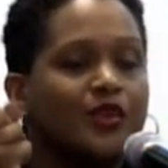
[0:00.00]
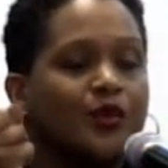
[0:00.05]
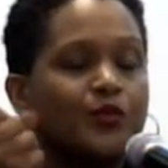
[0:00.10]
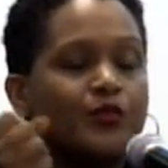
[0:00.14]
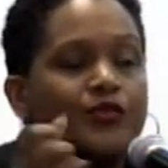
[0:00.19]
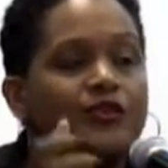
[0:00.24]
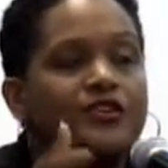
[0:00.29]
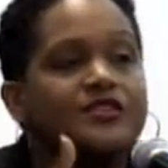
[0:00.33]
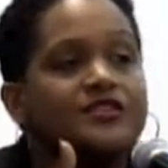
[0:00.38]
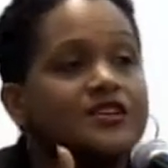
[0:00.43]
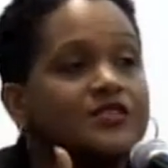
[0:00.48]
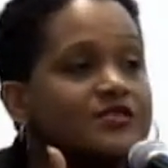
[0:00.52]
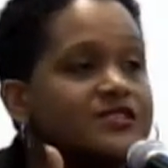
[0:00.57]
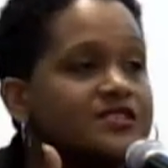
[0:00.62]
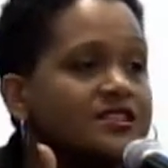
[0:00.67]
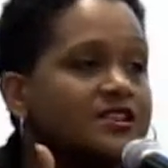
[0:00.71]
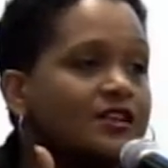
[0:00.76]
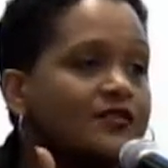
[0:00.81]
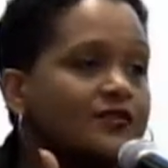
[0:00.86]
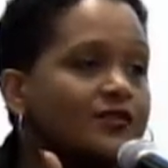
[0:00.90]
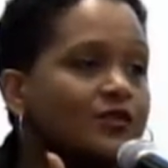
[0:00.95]
printouts
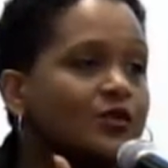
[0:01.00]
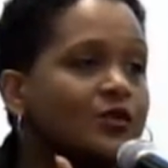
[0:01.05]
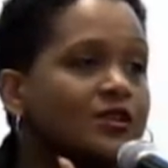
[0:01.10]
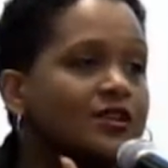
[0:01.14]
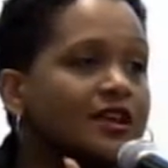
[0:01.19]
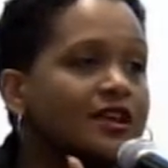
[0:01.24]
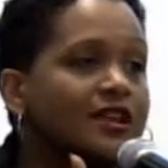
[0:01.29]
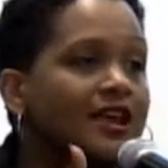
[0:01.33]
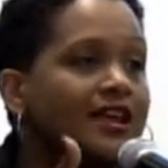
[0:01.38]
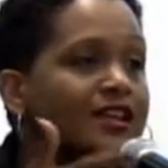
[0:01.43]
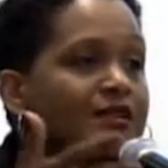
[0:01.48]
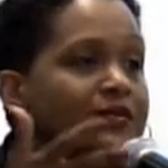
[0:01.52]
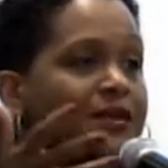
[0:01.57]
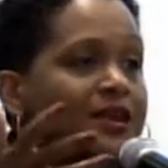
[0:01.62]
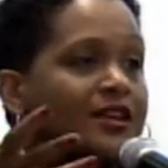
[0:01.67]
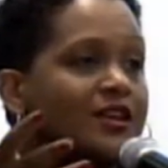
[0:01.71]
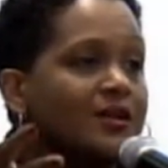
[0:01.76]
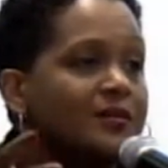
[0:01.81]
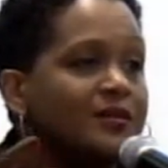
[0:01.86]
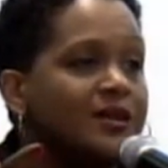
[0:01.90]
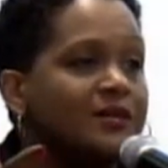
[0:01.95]
in a folder that you may
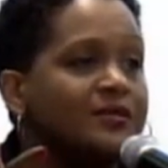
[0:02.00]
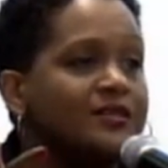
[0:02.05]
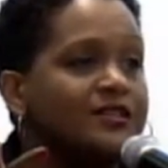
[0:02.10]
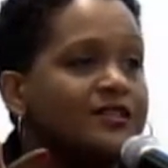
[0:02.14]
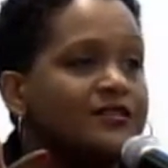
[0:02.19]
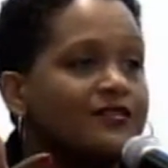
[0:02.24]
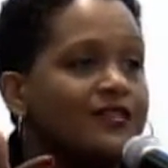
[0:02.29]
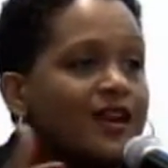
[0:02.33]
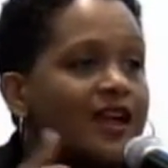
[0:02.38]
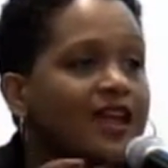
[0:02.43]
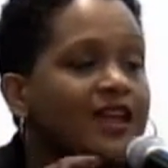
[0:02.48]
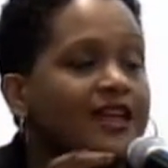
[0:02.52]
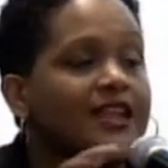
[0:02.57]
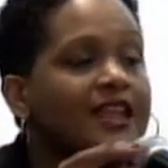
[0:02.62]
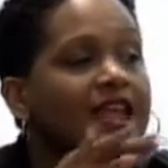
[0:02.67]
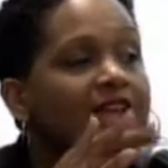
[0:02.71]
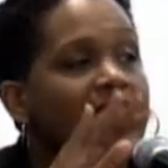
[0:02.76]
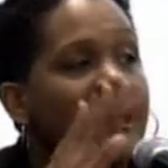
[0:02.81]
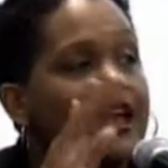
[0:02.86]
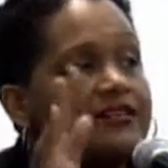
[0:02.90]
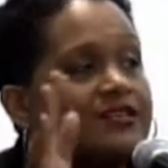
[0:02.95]
not be able to find.
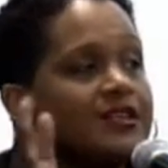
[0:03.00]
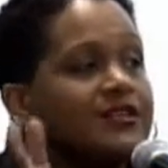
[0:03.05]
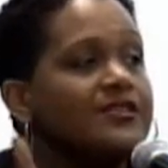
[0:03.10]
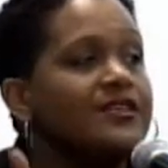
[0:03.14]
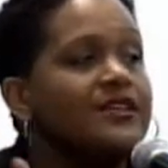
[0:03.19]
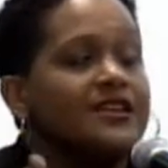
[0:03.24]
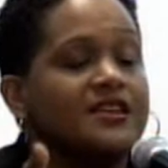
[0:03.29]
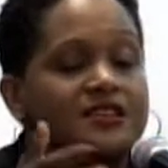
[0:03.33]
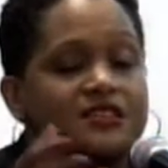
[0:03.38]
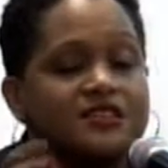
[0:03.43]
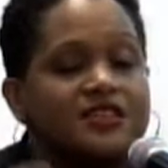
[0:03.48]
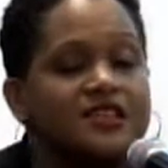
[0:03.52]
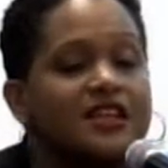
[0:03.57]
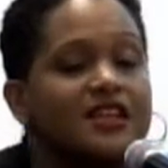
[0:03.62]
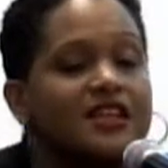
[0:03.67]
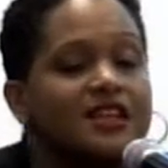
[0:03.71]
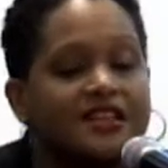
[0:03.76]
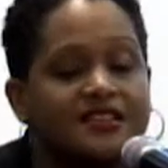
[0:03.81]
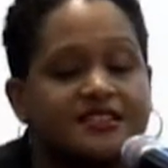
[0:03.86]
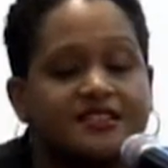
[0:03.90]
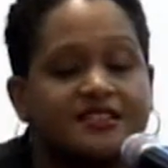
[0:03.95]
Everything is in
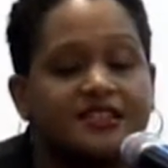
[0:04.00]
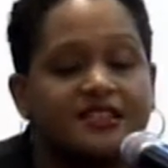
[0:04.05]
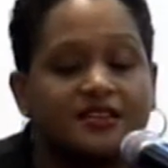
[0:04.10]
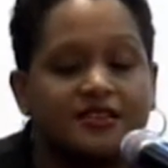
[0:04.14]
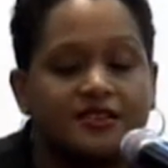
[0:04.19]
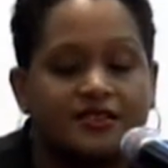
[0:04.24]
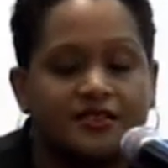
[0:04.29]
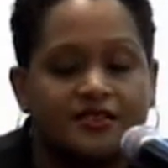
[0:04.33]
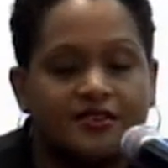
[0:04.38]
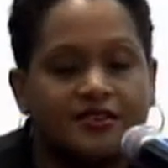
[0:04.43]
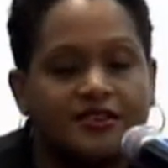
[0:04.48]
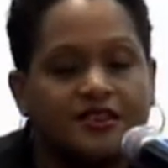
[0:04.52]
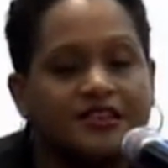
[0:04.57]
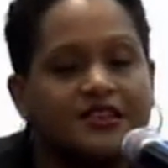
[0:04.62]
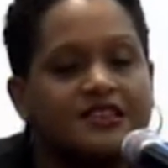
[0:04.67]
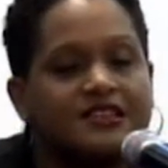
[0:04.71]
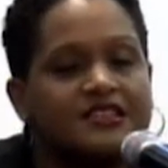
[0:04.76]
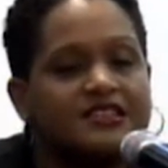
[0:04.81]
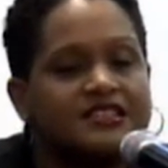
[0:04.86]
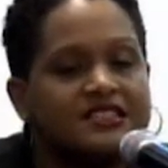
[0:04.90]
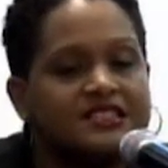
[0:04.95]
a single
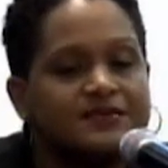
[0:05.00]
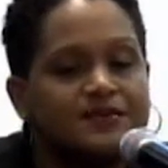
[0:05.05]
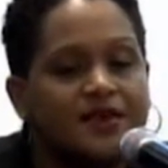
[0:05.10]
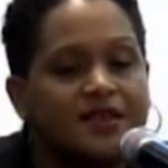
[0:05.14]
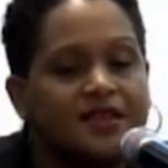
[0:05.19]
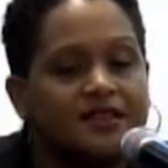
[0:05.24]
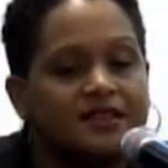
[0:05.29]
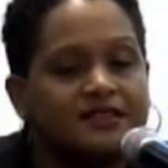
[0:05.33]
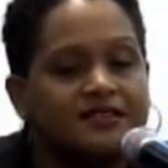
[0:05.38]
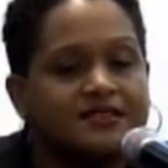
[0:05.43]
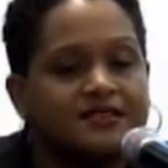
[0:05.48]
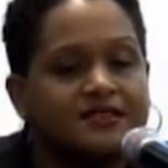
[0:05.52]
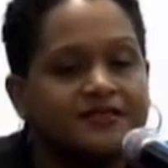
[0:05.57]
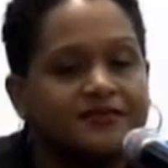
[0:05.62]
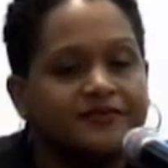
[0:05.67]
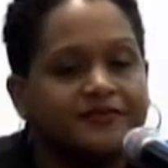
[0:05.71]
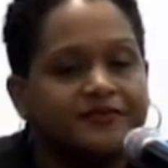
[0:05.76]
space.